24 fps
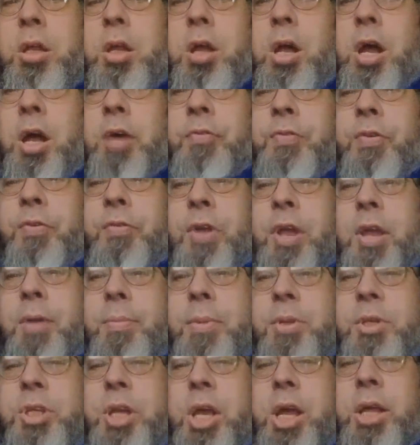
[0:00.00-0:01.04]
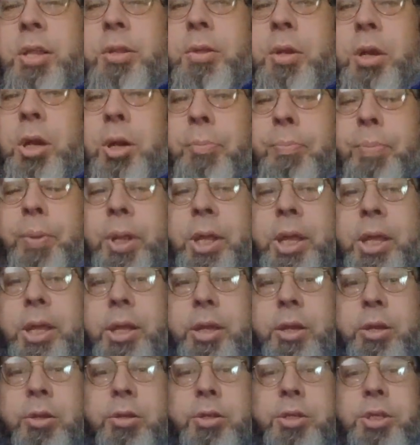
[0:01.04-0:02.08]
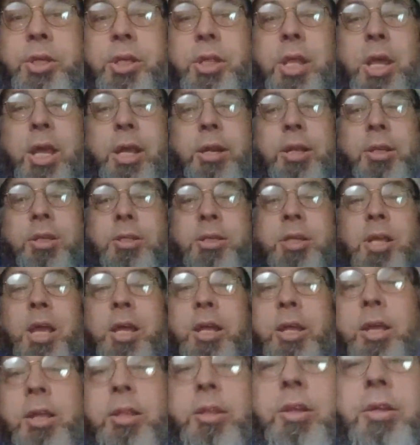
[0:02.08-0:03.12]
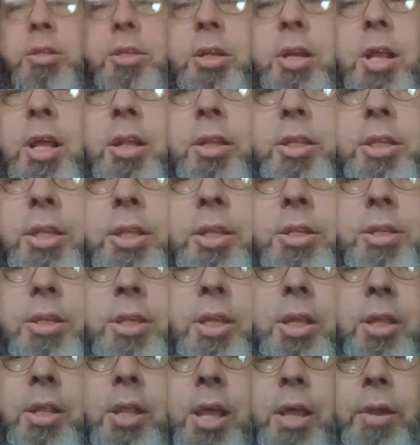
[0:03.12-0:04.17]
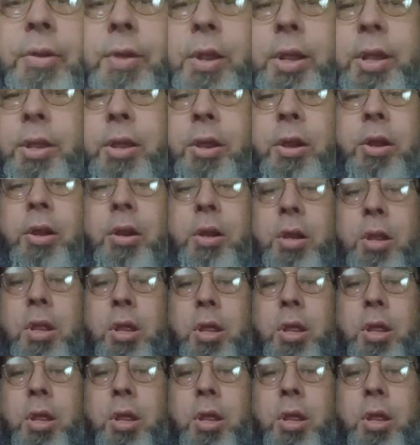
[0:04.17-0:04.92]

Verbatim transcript: off of Amazon, a little blink, and you'll see that in a second. There's an LED light right here.